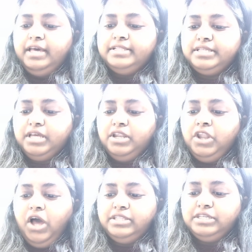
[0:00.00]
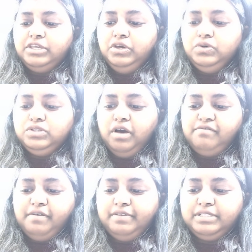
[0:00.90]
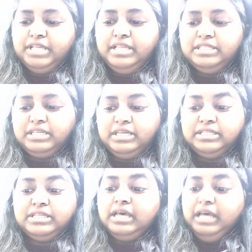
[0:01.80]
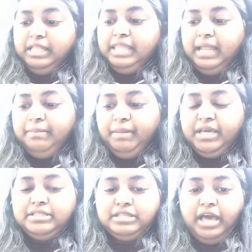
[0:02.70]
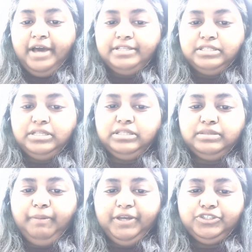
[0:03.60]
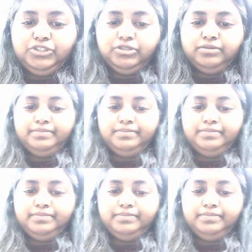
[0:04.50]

It's not the use of our senses that makes us special.